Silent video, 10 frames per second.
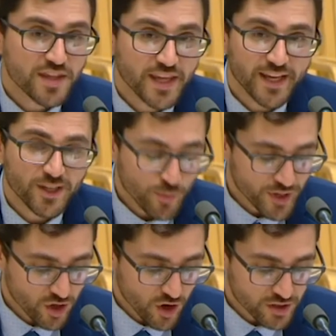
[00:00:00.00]
The
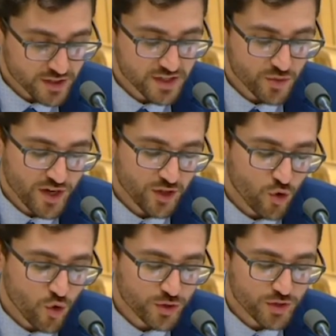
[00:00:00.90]
economic cost is around
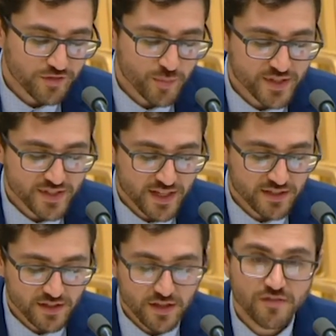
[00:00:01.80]

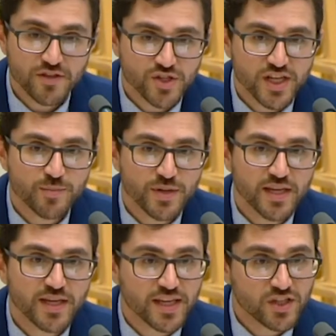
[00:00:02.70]
0.25% of the
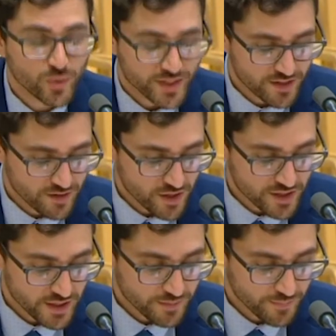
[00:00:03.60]
GDP in
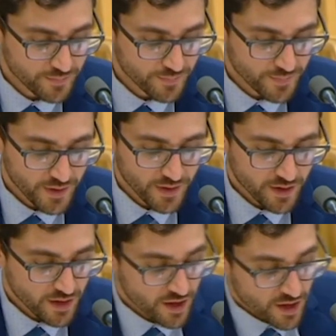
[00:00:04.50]
2030.
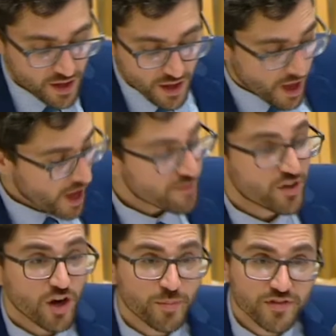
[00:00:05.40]
I have
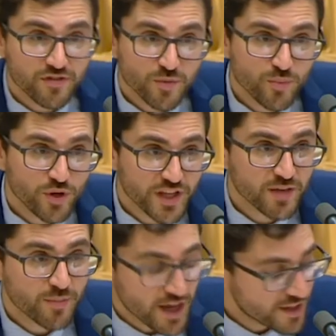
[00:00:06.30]
a copy of the report
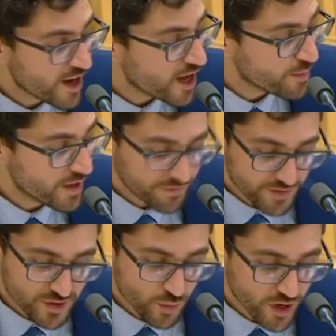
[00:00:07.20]
here by the IMF.
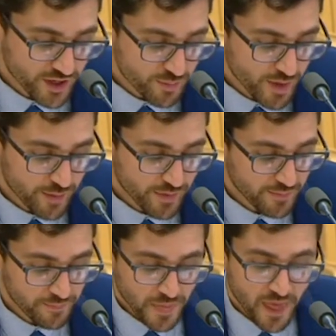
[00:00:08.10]
It's a working
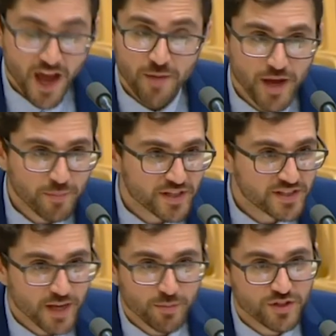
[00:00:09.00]
paper. I'm happy to
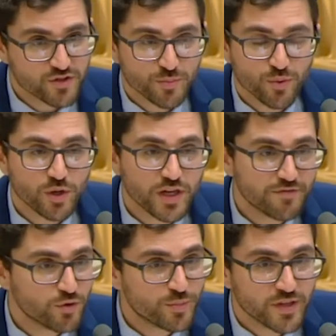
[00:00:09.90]
table this report
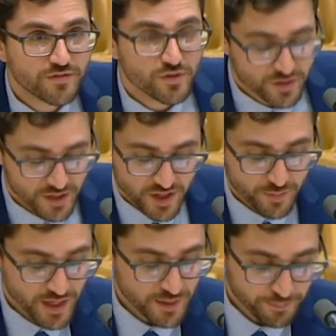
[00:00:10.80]
if it would be of use to the
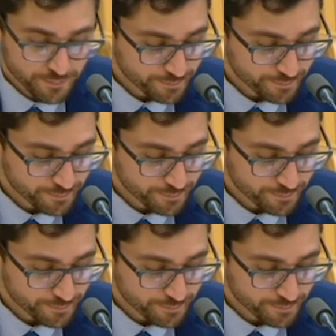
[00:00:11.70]
committee.